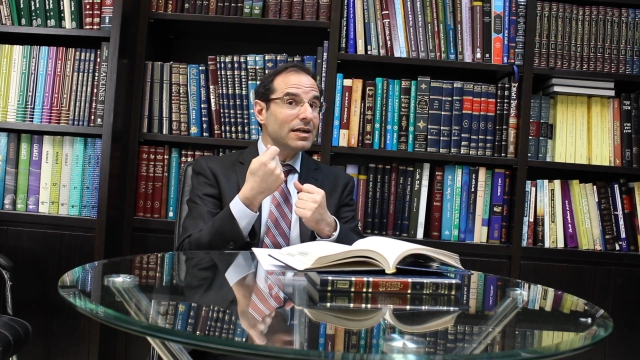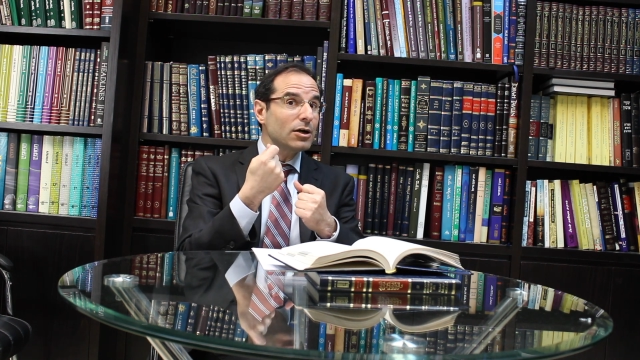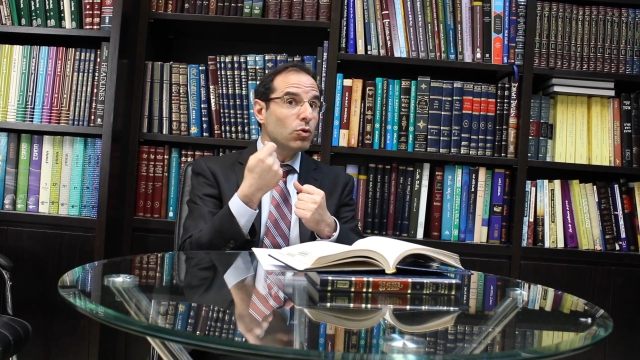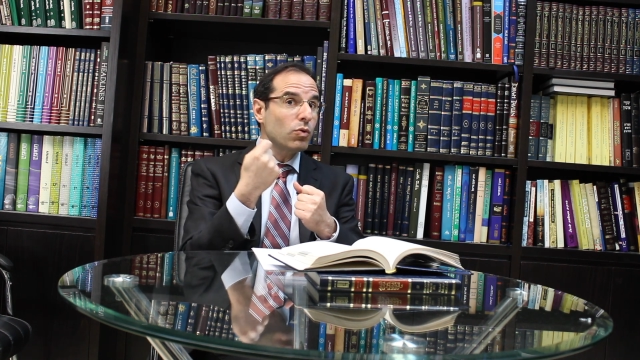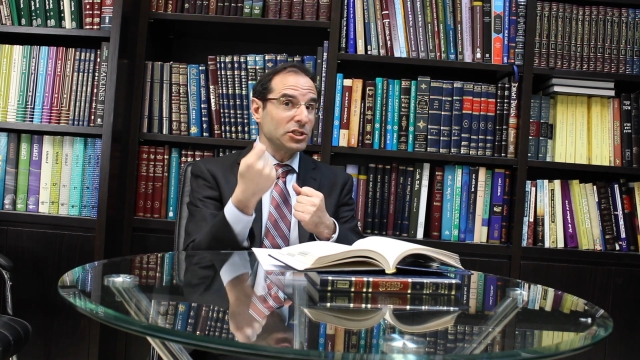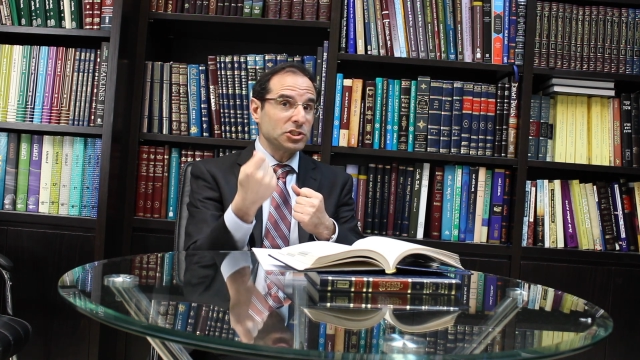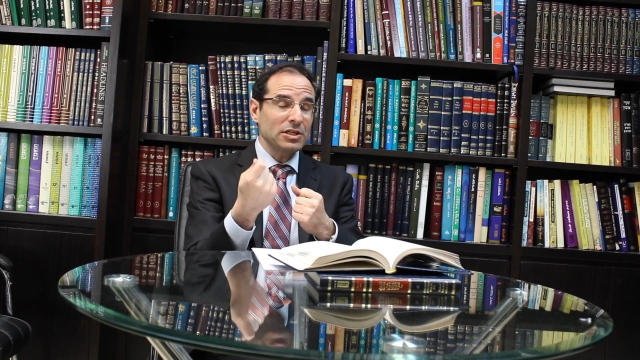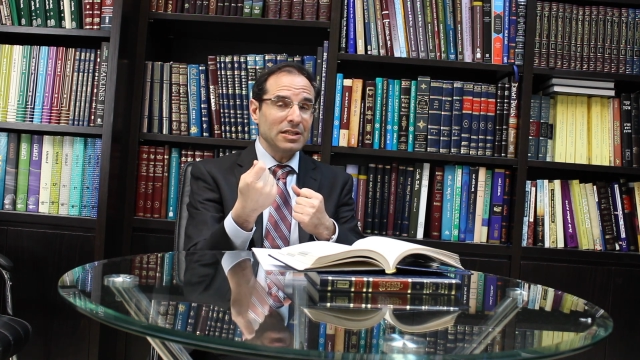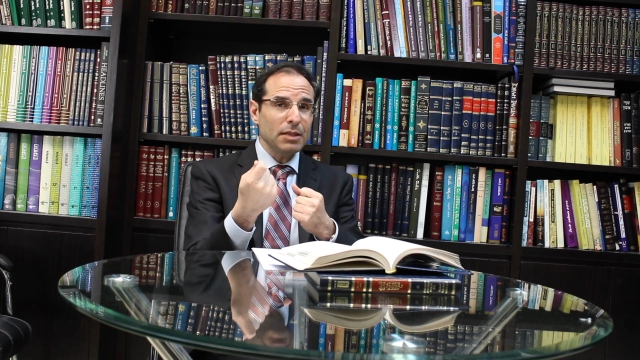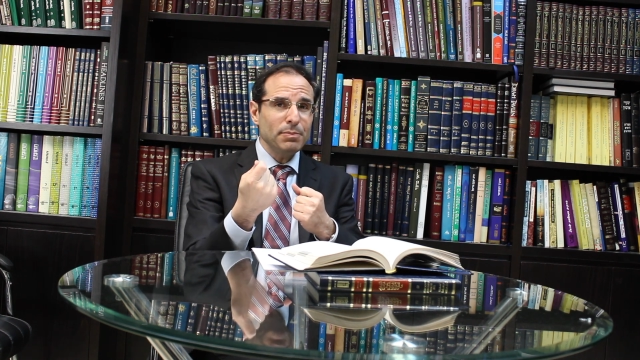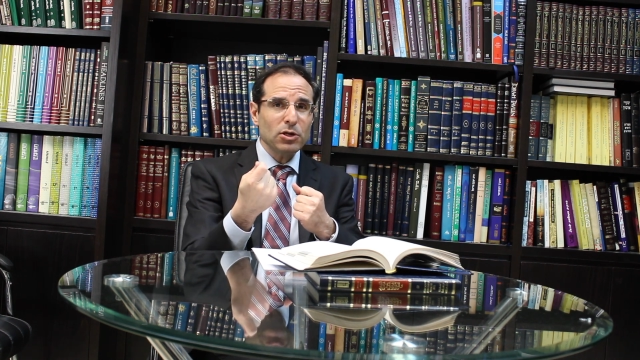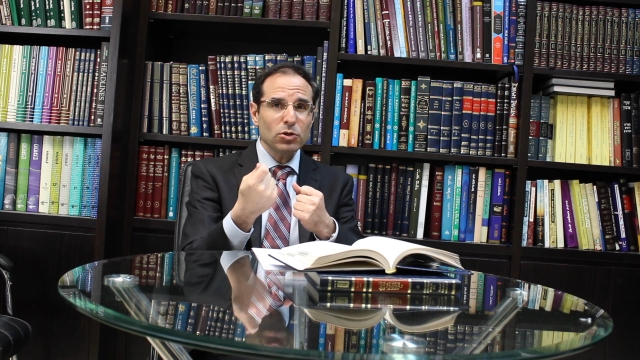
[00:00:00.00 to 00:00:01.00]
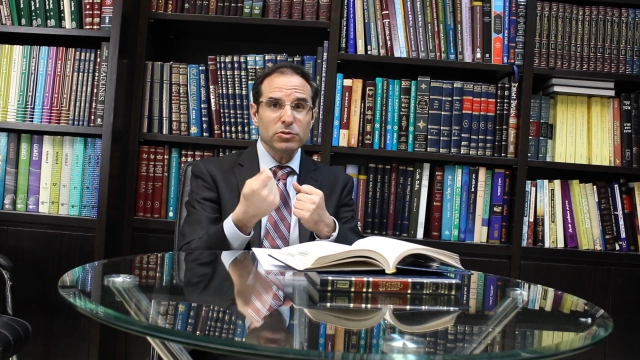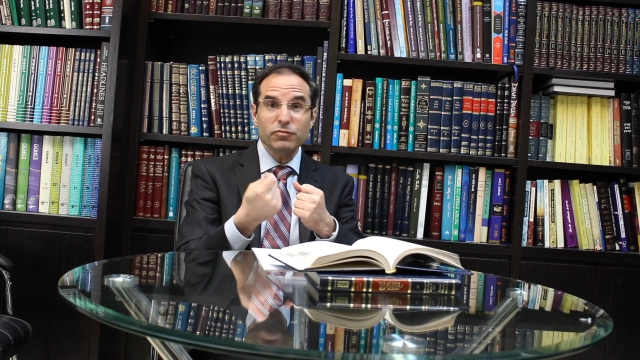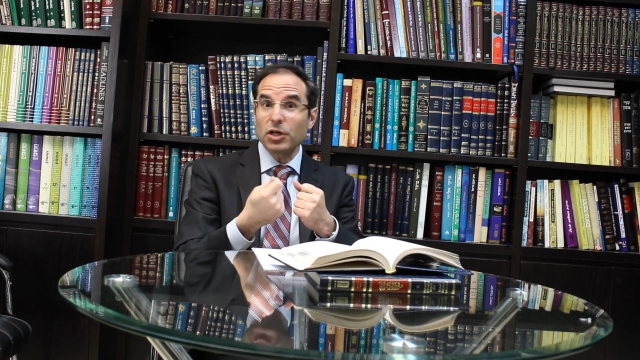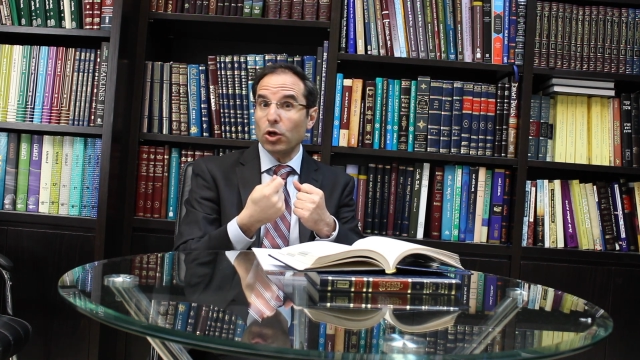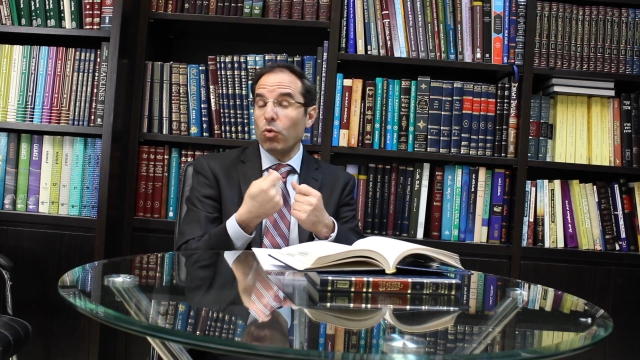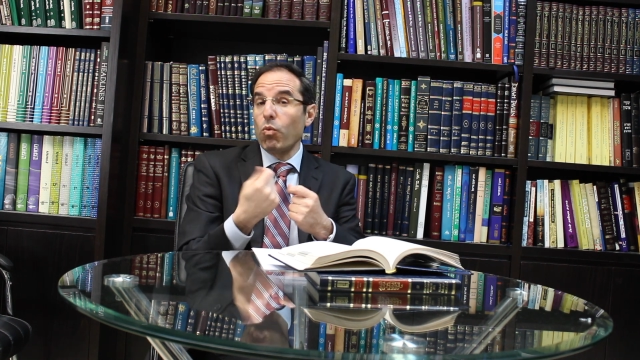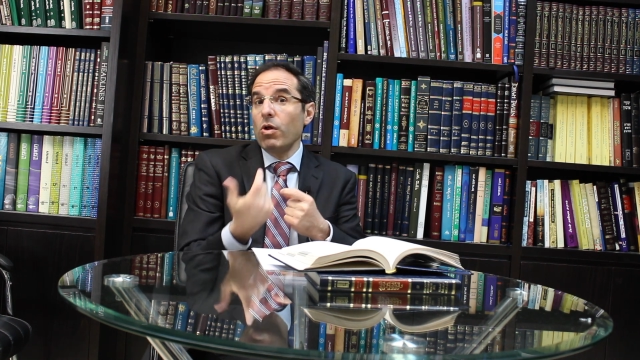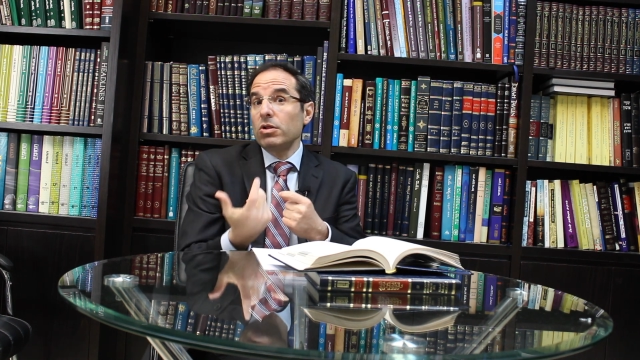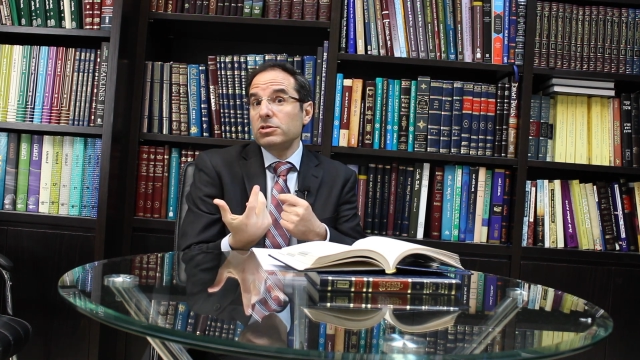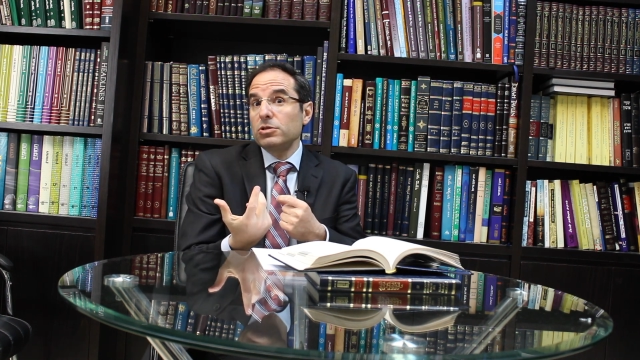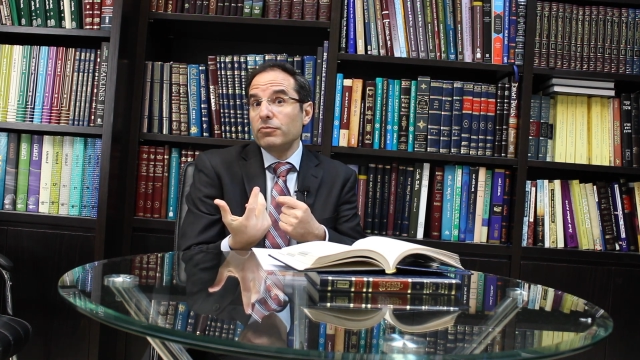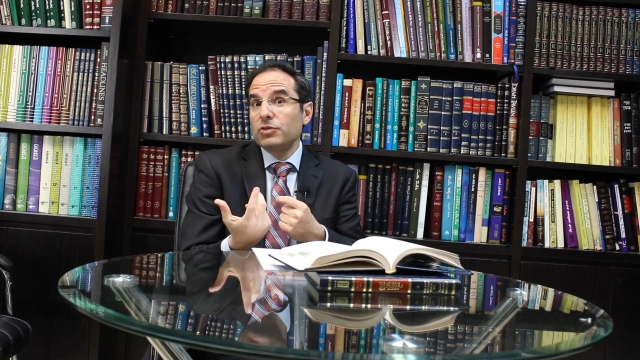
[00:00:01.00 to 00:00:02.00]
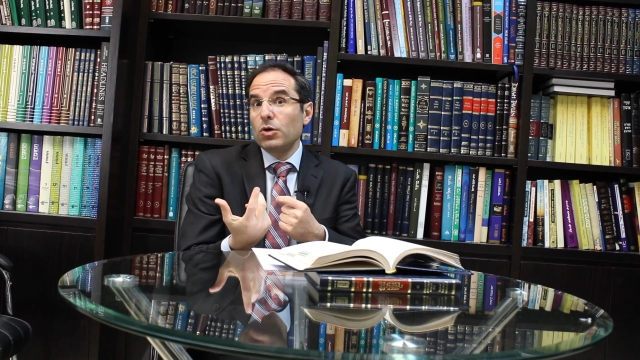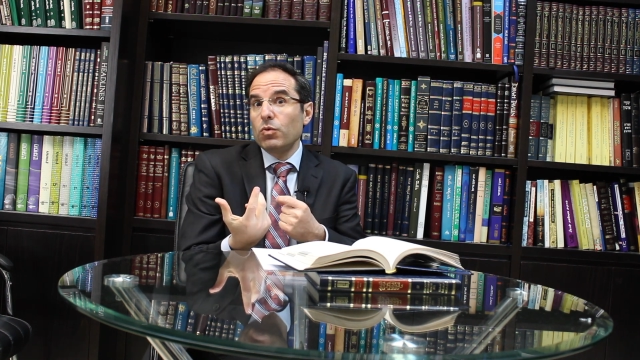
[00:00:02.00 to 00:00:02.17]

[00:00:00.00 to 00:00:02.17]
question, not because of the quality of the